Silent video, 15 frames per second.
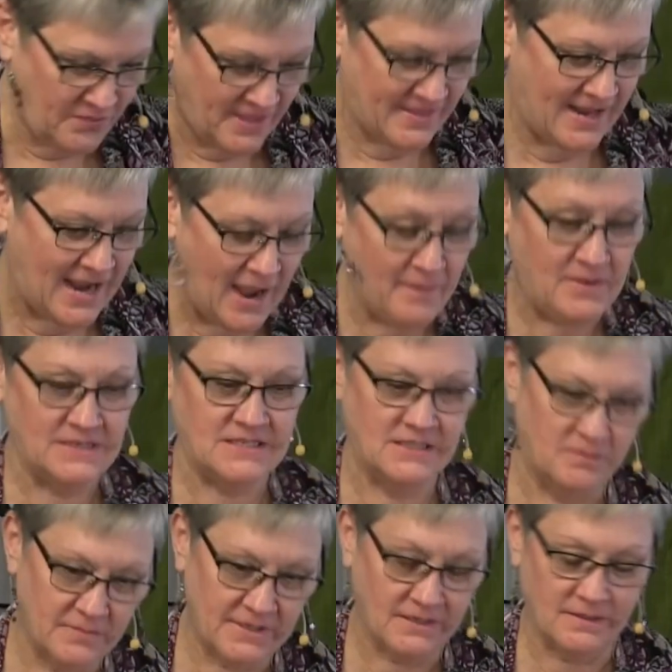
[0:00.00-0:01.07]
thing that happens in
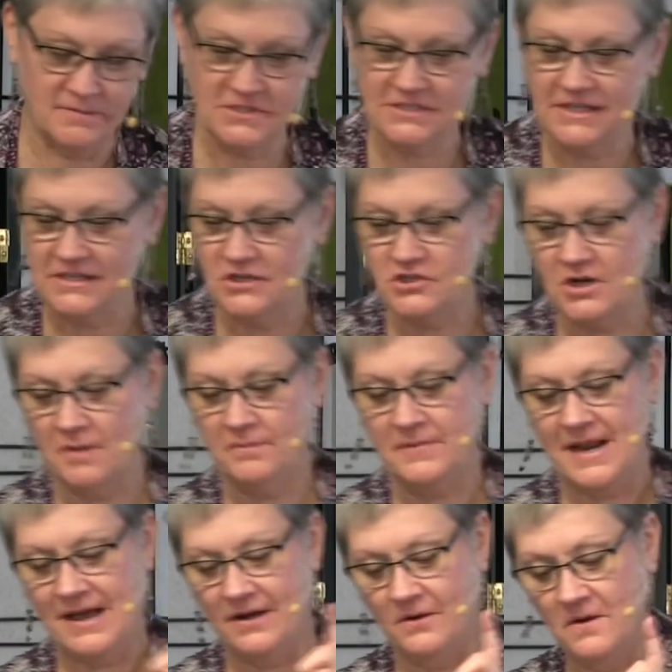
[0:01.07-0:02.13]
the middle. I'm just going to jump
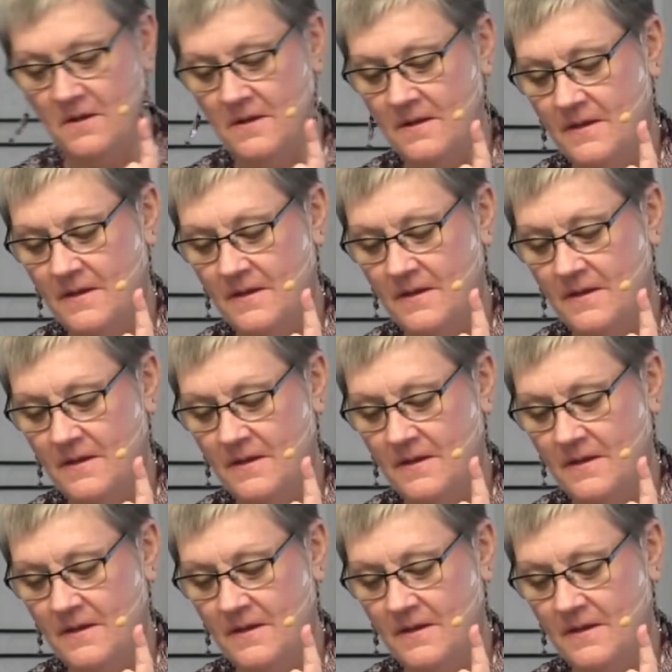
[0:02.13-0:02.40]
now